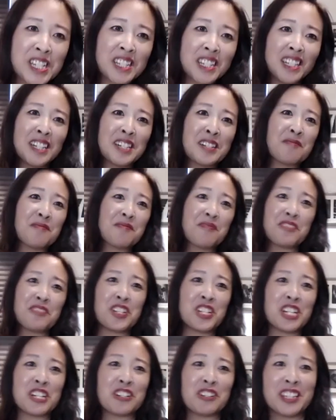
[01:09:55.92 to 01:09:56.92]
much um,
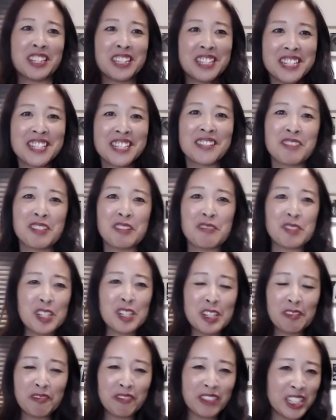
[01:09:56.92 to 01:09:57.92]
for sharing this we were
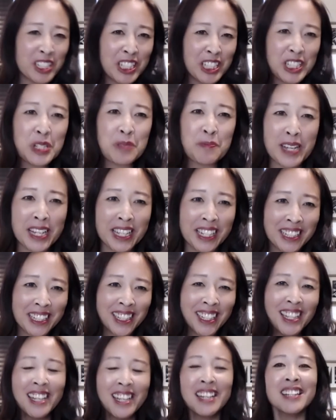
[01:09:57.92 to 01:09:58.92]
all very
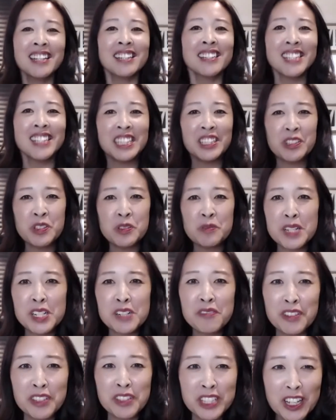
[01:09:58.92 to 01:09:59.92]
inspired thank you so
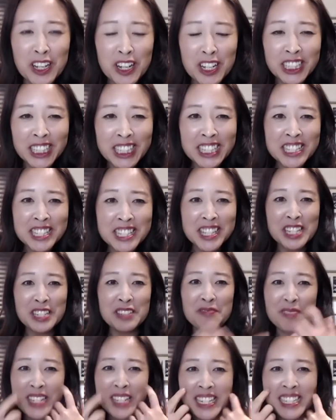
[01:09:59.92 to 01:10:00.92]
much for the audience
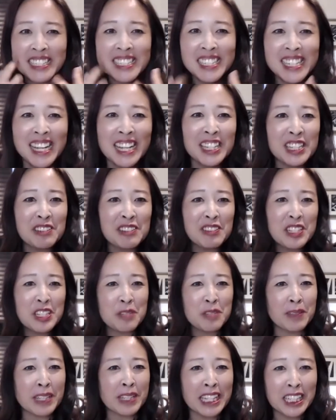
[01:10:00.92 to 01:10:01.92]
that you made it i know
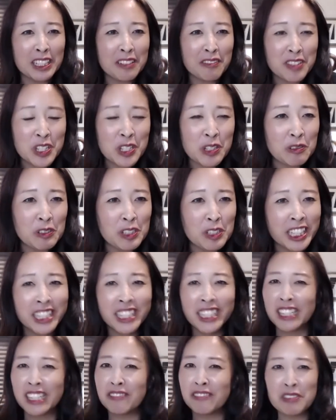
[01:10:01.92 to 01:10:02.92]
it's beginning of the school
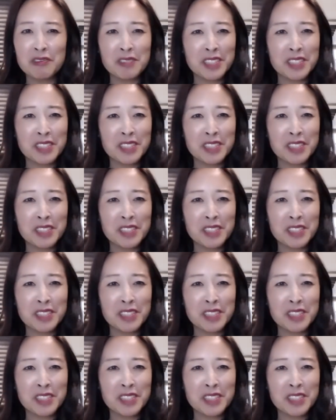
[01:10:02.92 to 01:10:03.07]
year